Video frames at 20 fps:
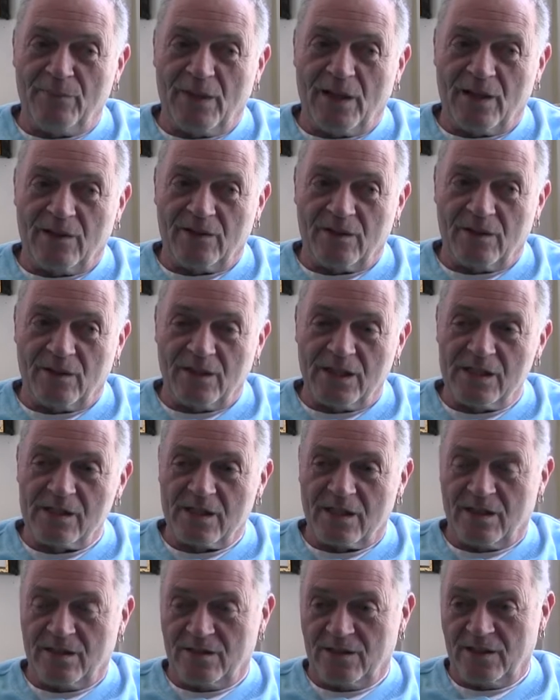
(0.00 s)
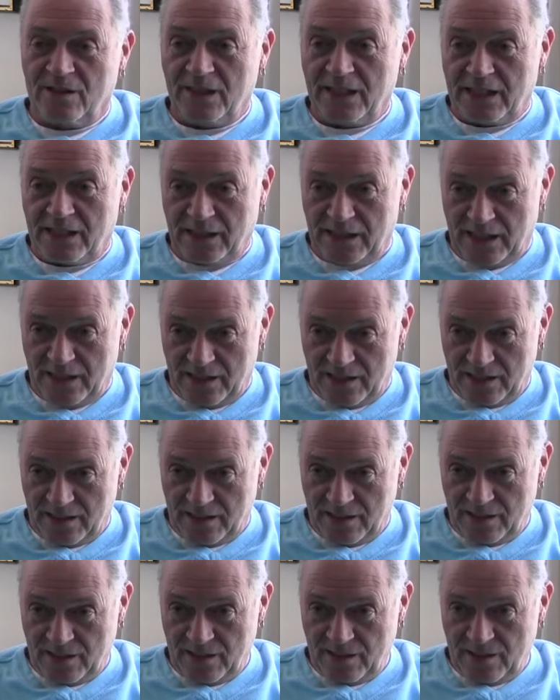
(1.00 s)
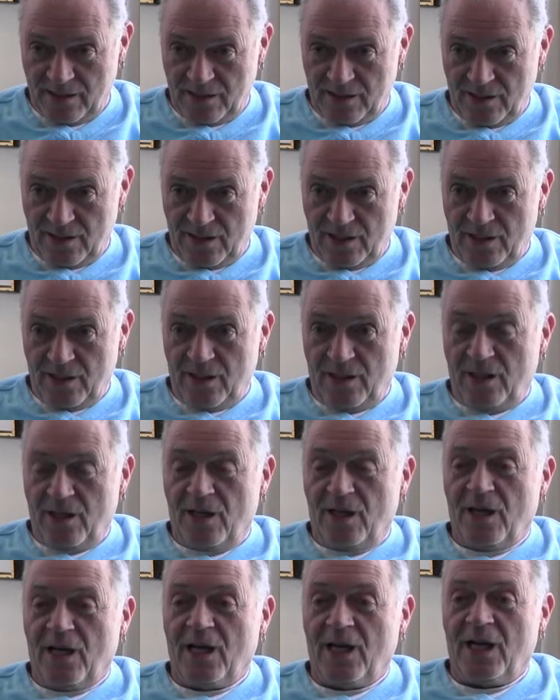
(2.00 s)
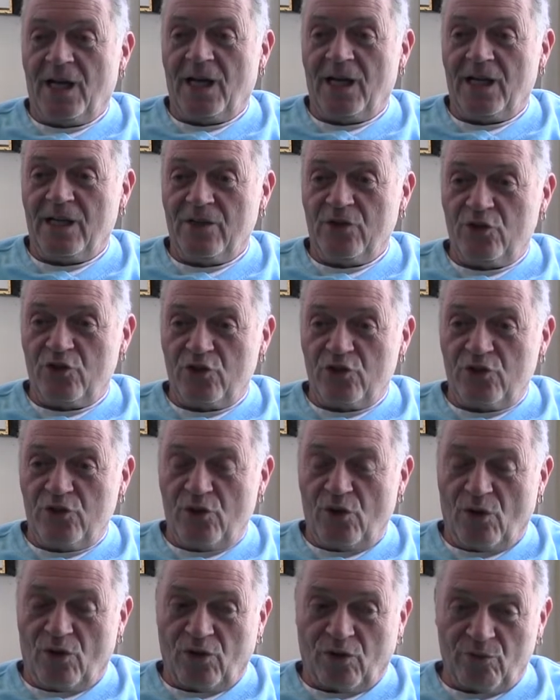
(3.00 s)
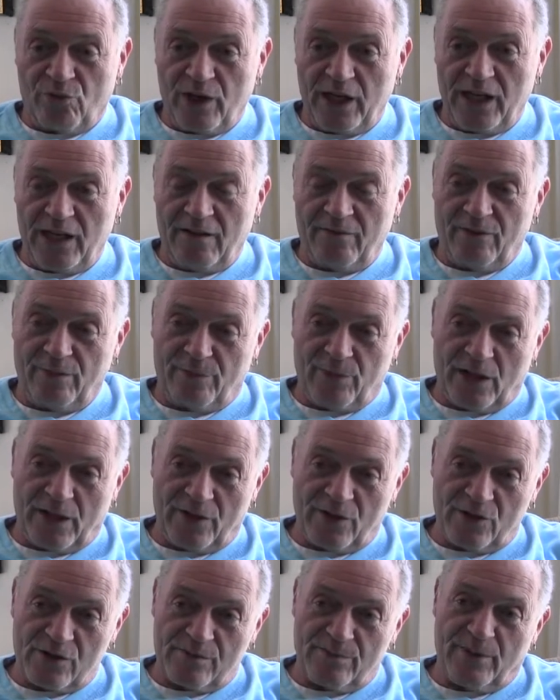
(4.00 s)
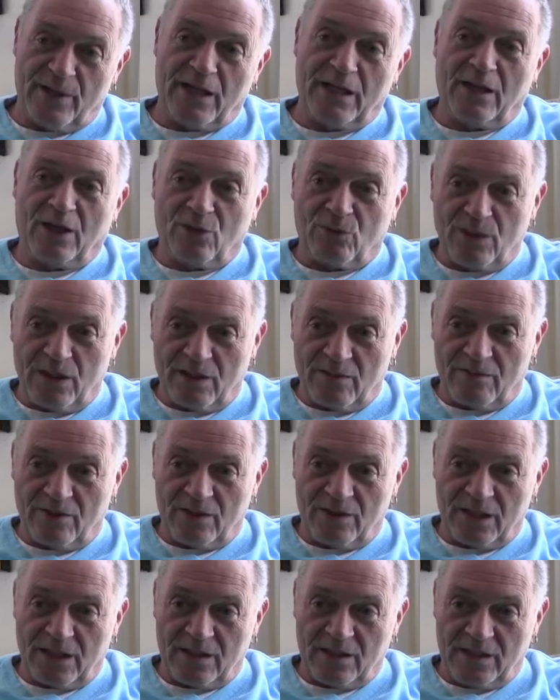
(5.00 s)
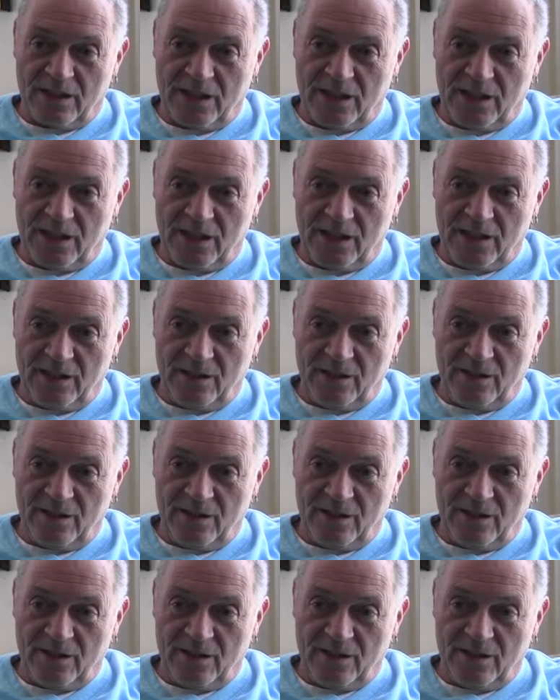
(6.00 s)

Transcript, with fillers: met the Li the Lickleys, and three of the brothers married three of the Lickley